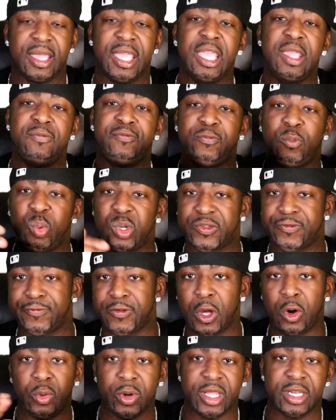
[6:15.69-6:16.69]
He was
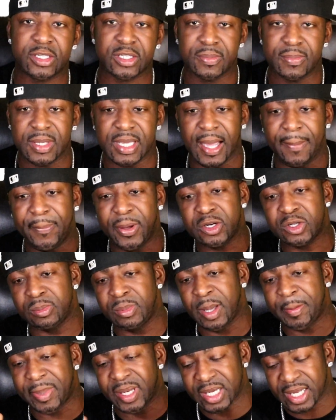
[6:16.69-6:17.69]
flown into me. I picked
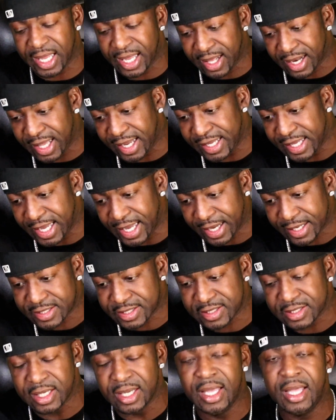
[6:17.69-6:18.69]
him up at the
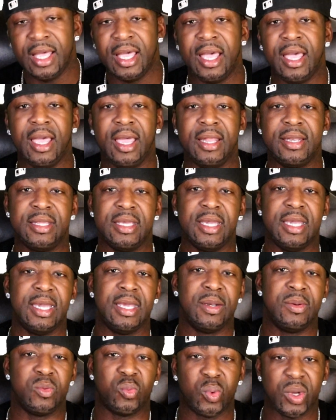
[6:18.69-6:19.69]
LAX, and
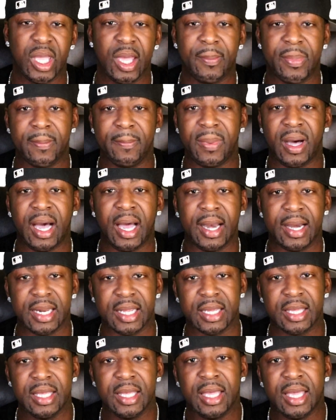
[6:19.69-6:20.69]
then we have been
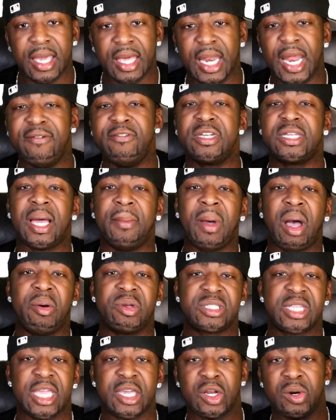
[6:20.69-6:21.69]
bonding. And every time
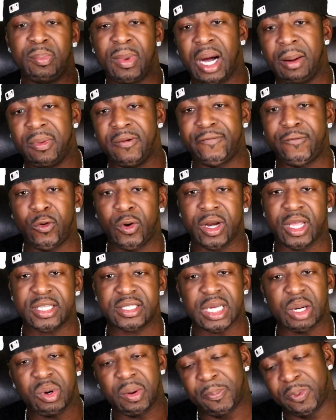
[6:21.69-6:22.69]
I was taking him out before
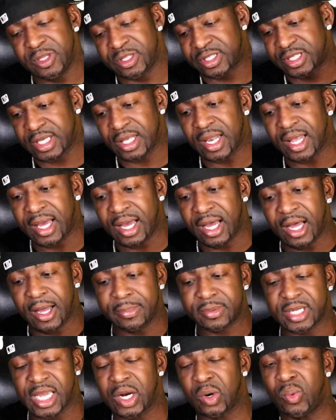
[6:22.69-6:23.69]
this, I would put Zilla
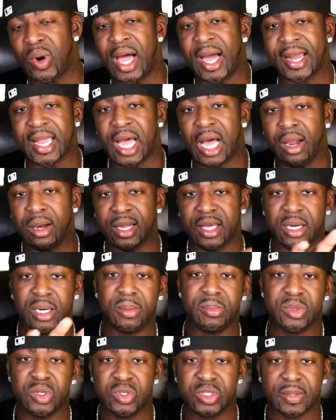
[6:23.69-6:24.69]
up, take Rock out, let
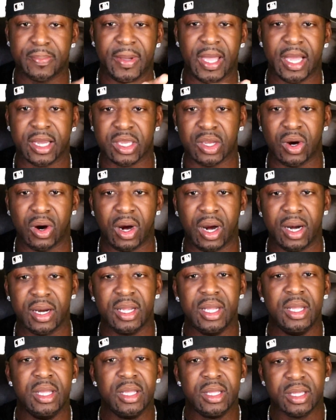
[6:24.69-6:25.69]
him use the
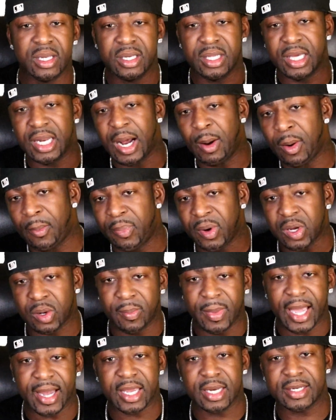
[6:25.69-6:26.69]
backyard, and then I would
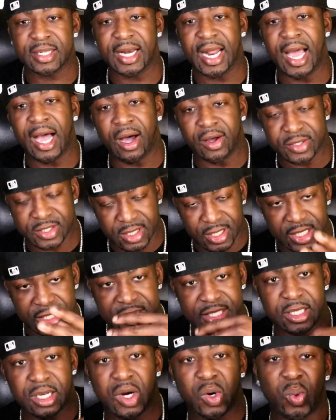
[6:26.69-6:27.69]
bring him back into the house and
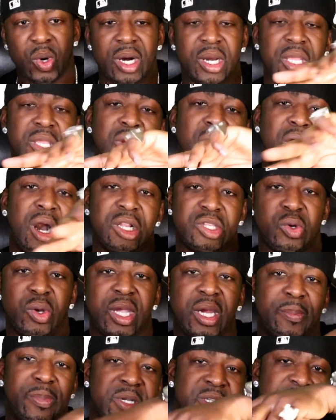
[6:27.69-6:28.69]
let Zilla run the yard
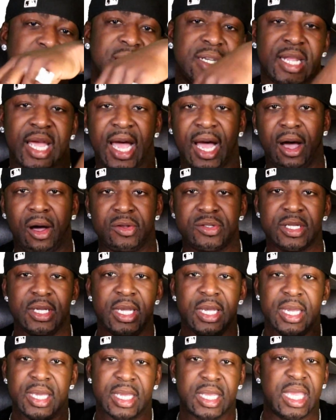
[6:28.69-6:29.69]
so he could protect the house
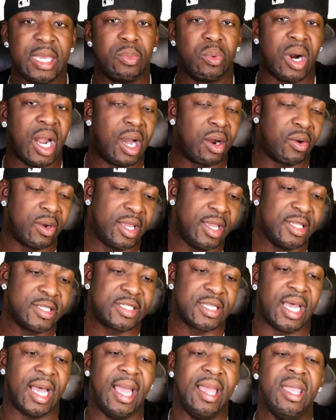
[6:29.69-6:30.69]
and keep Rock on the
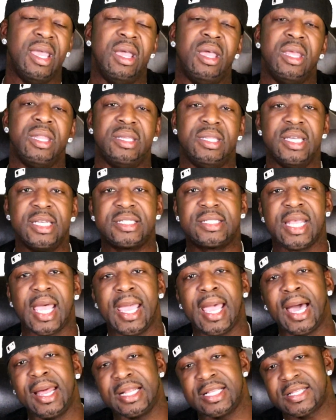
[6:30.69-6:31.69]
inside. This
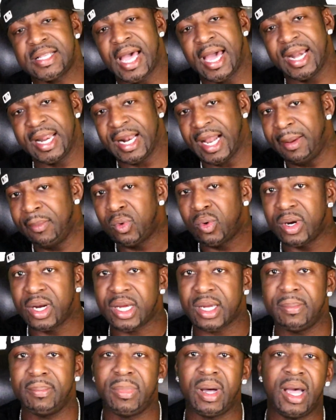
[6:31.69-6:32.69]
day, I decided I'm
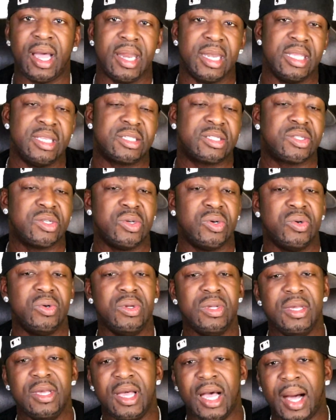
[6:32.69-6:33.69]
going to combine these
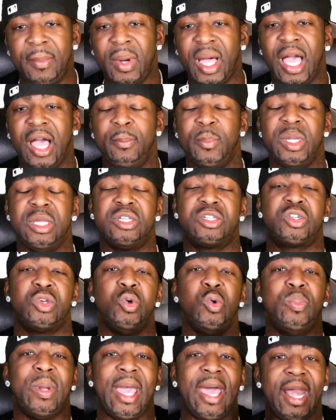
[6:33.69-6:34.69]
two. I'm going to have me
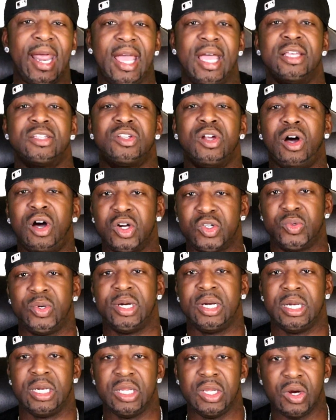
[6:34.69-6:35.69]
two badass dogs
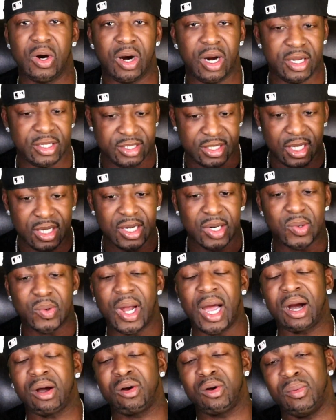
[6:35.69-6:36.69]
running the yard. Zilla
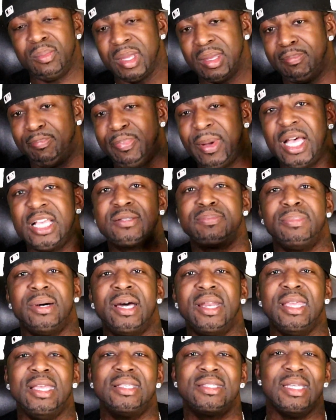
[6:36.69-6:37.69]
and Rock are going to be best
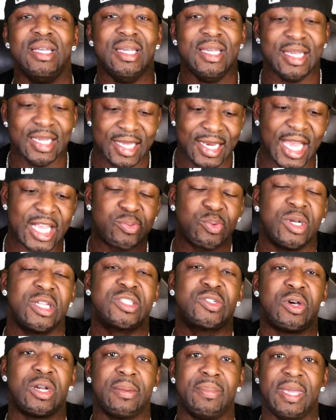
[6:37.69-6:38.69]
buddies, and that's
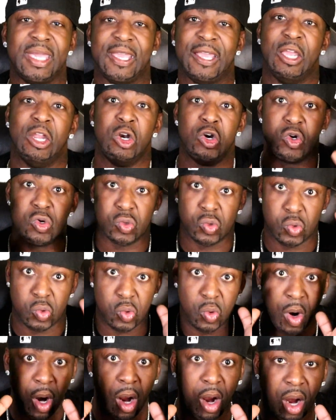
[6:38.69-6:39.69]
what it's going to be.
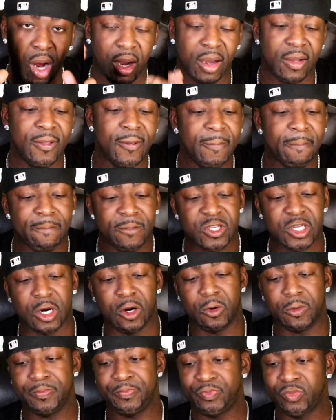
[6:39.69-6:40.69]
Wrong.
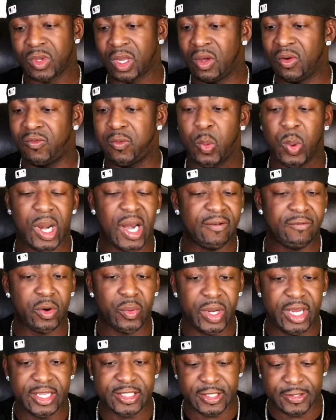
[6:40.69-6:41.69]
So, for
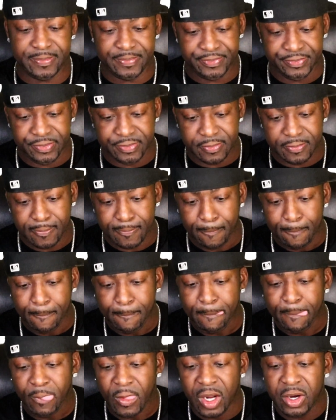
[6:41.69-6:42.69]
whatever reason,
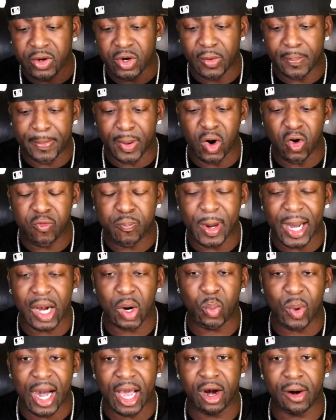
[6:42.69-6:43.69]
they're both
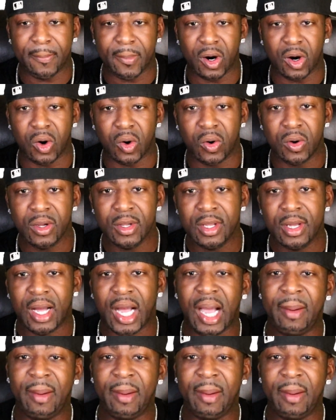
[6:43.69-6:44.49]
by the water bowl.